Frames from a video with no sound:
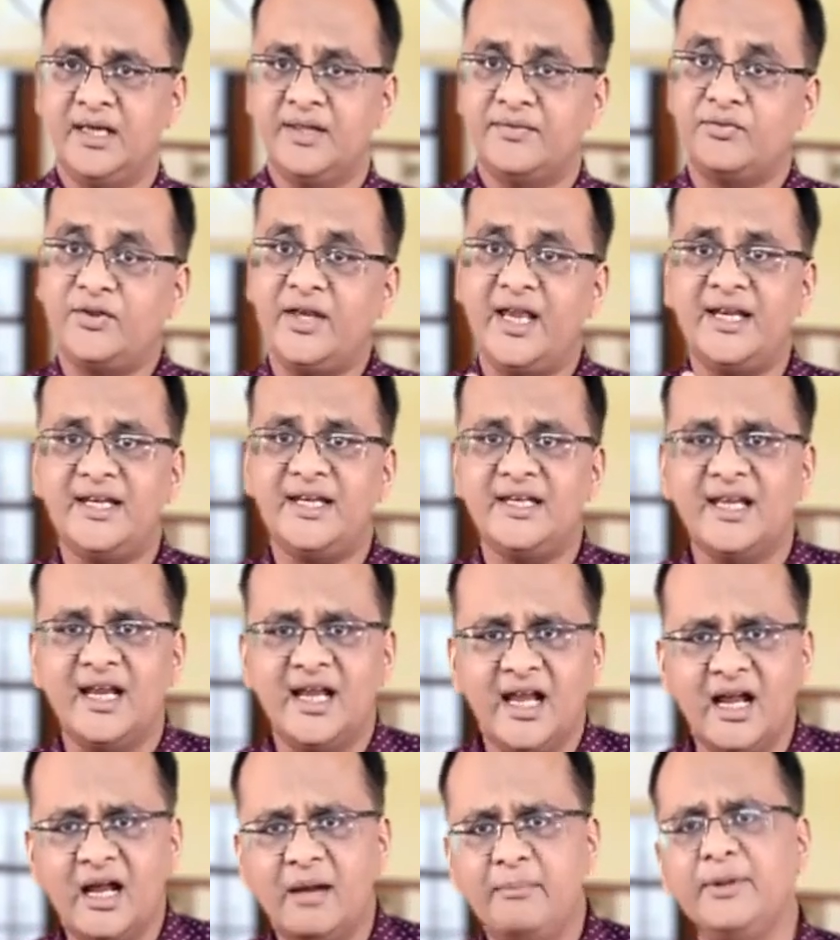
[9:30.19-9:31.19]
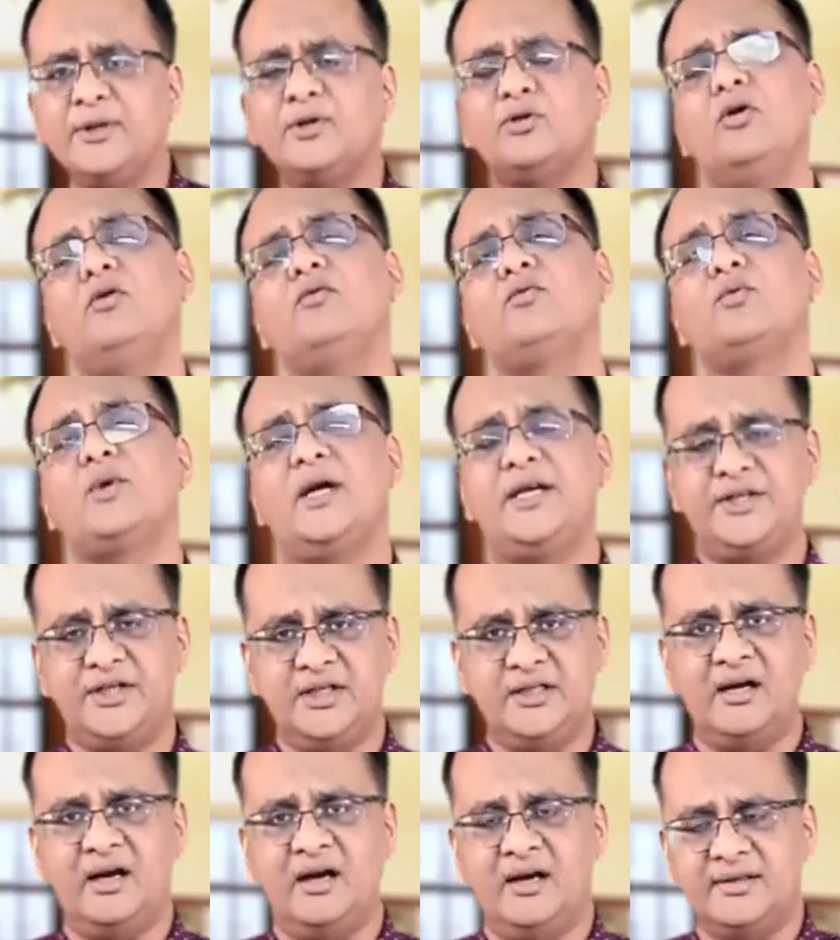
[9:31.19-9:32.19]
they are in a habit of
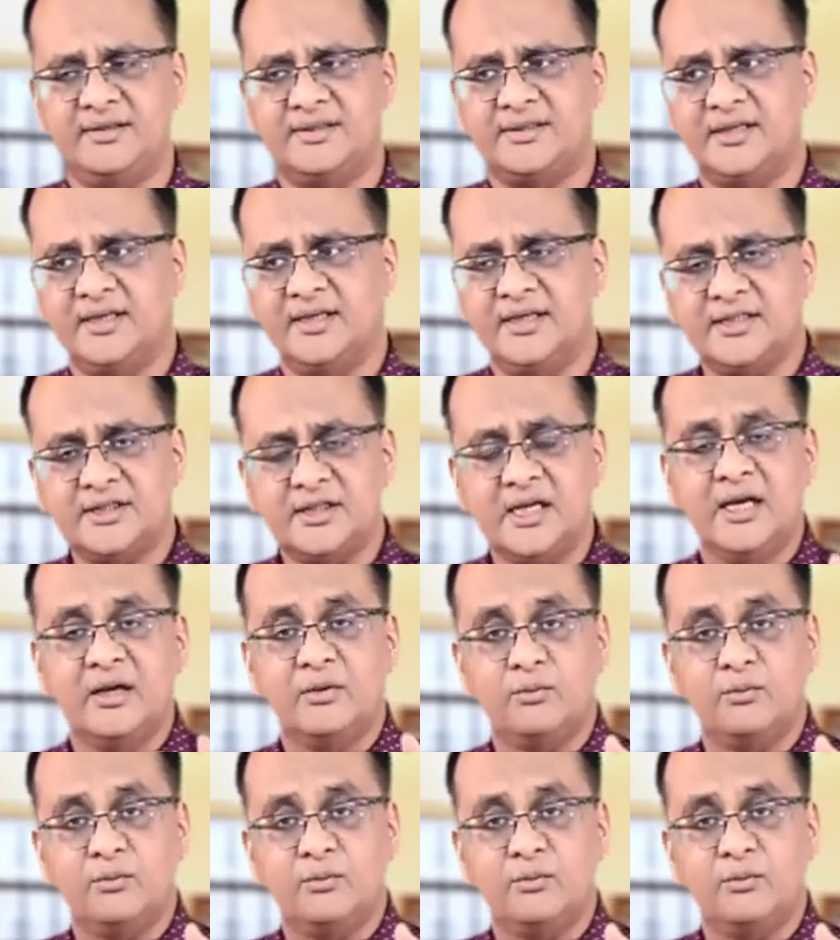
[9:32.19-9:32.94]
writing the answers,